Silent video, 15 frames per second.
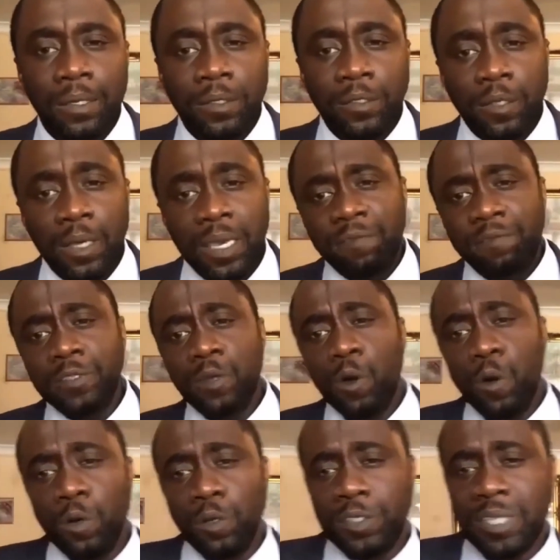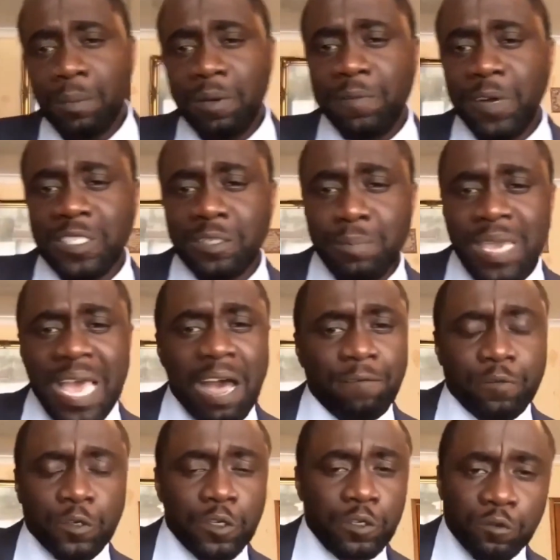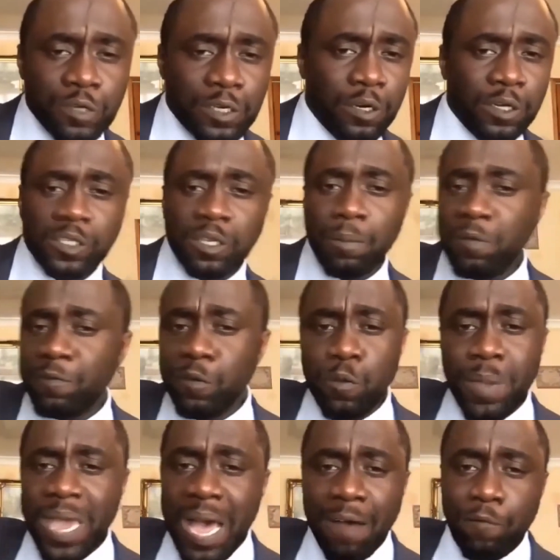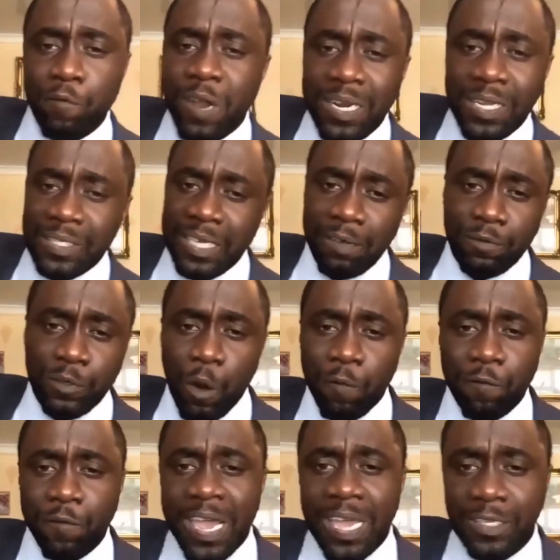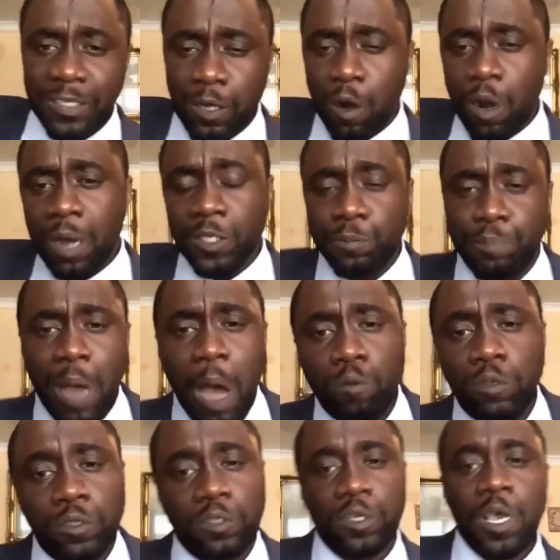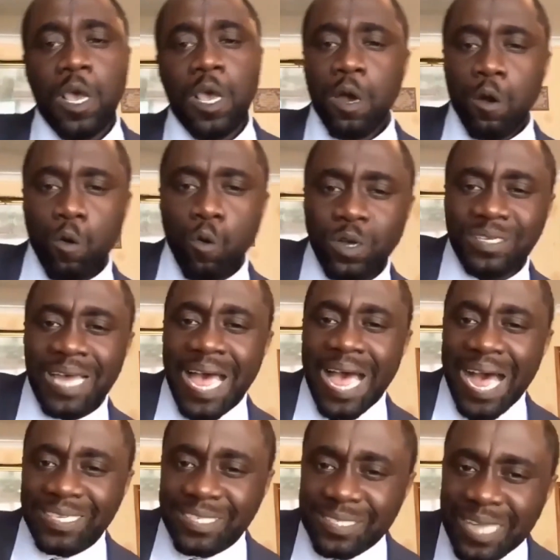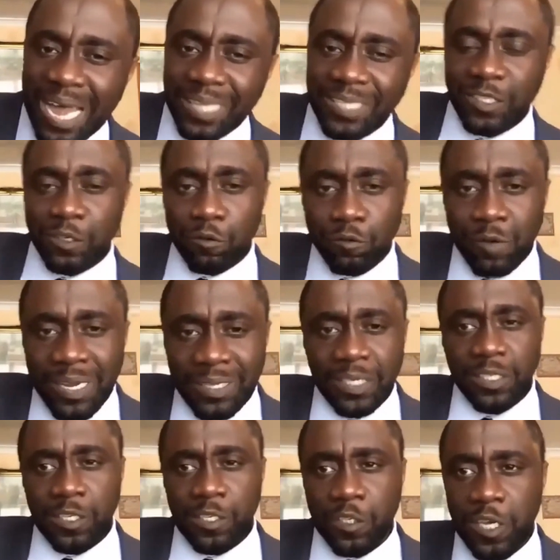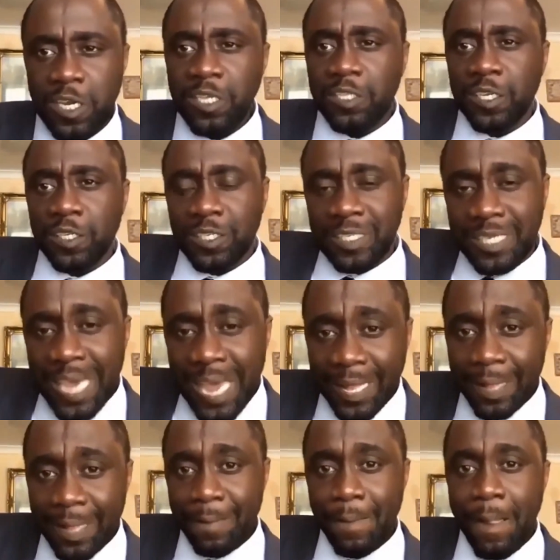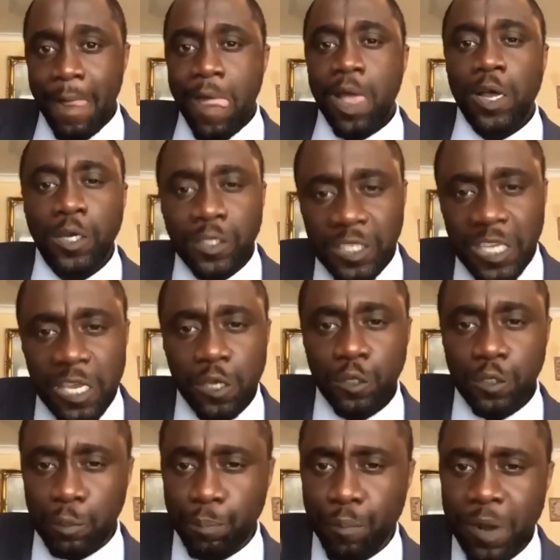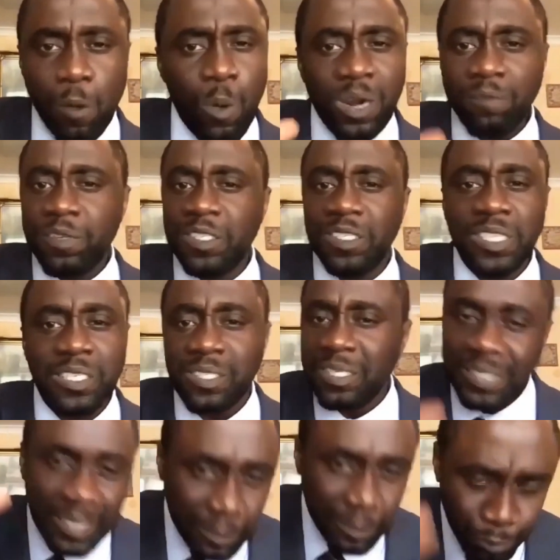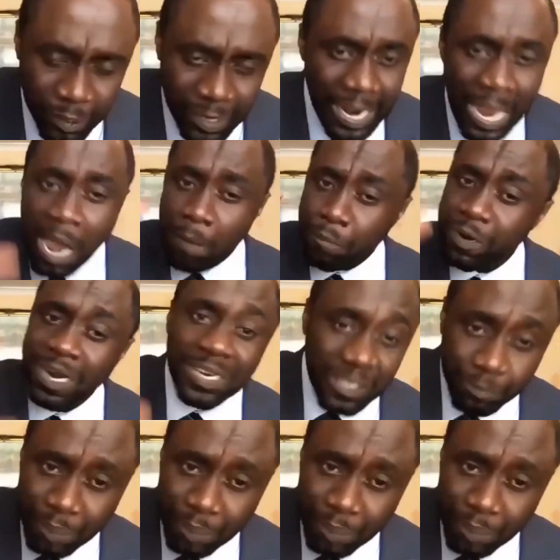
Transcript: So even though some of us may have children, or some of you may have relatives or friends or a spouse who has not surrendered to Jesus yet, continue to pray. One of the sisters says prayer. Prayer is